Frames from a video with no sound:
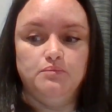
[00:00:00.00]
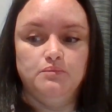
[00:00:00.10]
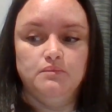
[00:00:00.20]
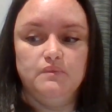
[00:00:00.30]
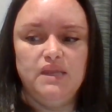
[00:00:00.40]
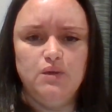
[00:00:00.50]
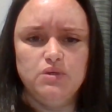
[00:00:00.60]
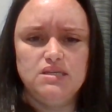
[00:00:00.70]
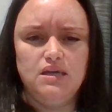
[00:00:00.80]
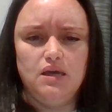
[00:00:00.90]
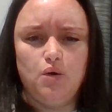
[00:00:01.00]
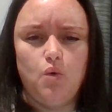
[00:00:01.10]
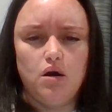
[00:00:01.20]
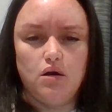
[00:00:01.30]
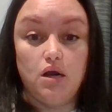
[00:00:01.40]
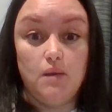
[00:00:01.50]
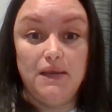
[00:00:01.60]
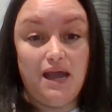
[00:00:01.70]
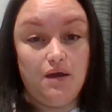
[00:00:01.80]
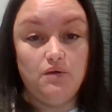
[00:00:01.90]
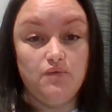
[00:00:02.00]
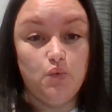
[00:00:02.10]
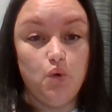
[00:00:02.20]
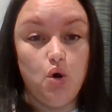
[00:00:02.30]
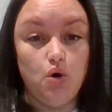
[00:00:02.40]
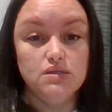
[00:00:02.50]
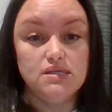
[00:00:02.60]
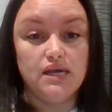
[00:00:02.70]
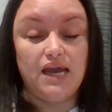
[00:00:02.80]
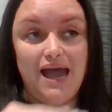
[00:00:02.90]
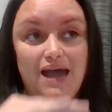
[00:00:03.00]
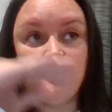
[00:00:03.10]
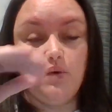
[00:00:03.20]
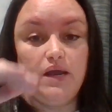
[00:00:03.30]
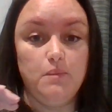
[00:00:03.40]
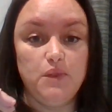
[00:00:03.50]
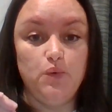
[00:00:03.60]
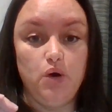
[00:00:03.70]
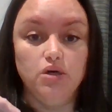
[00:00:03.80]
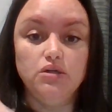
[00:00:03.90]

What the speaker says: They would see like water coming out of the walls, like halfway up the wall.